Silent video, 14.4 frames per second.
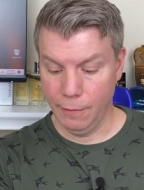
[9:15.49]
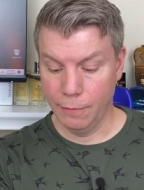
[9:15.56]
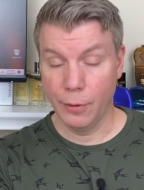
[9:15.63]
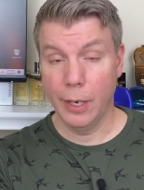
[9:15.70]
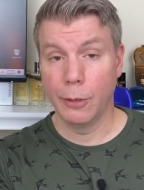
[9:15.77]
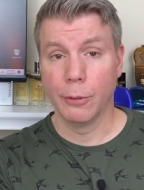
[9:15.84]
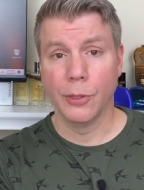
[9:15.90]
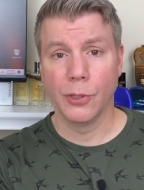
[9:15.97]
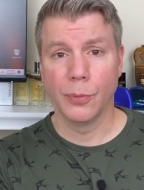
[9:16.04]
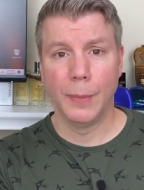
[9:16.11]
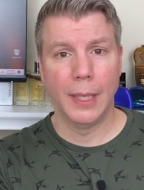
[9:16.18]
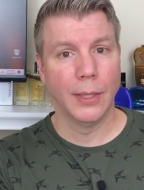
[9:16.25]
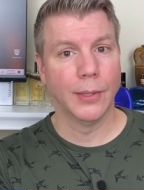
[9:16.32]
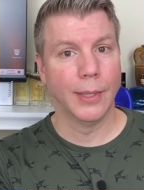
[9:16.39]
a fragrance
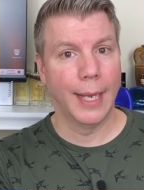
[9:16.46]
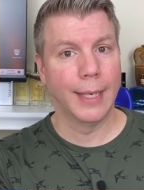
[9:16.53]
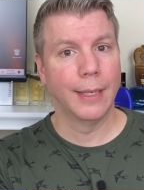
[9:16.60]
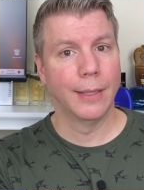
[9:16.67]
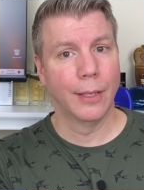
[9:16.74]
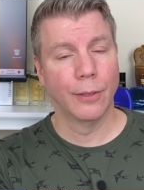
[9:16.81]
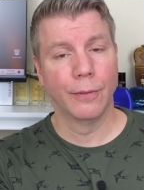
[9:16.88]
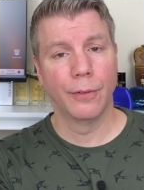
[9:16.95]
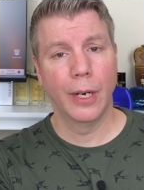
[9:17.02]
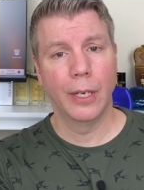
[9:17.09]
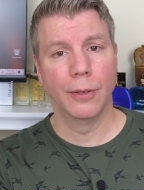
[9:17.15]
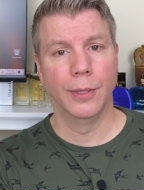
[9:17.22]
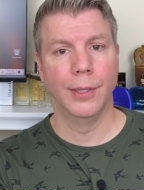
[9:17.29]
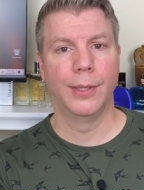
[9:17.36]
smells like another
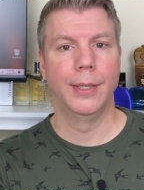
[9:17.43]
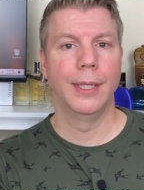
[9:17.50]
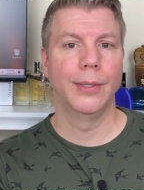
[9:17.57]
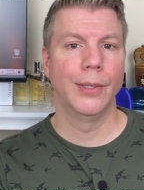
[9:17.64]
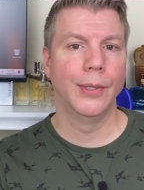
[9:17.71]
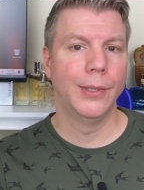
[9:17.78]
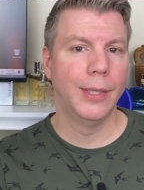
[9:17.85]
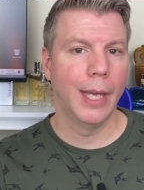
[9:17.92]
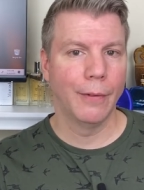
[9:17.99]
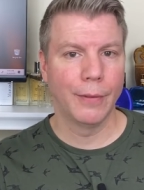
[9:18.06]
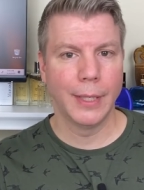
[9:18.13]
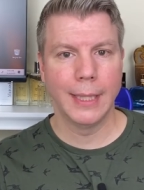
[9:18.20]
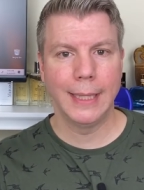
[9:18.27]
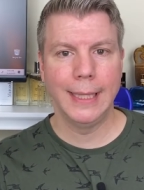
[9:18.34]
fragrance. This is
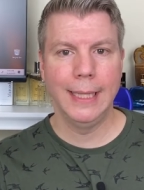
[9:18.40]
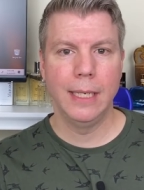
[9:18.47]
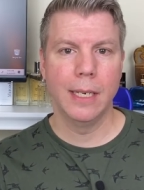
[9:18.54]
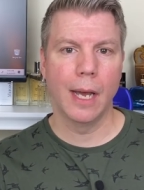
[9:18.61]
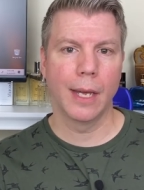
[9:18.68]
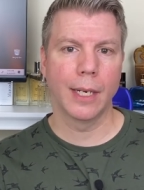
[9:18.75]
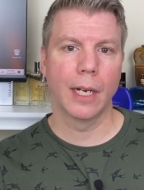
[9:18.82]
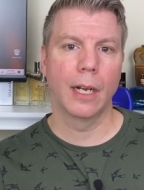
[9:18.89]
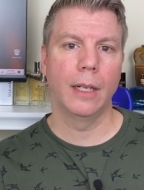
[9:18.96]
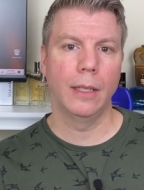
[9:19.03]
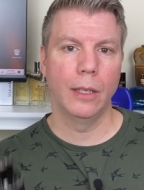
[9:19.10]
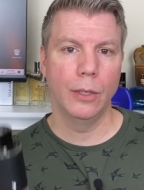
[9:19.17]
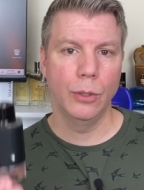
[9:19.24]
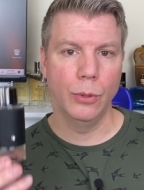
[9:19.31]
definitely not a
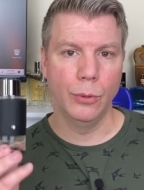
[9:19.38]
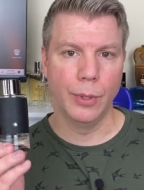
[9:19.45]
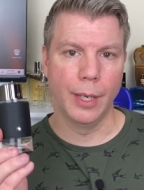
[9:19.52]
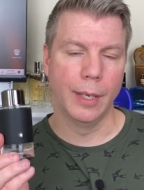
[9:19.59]
clone.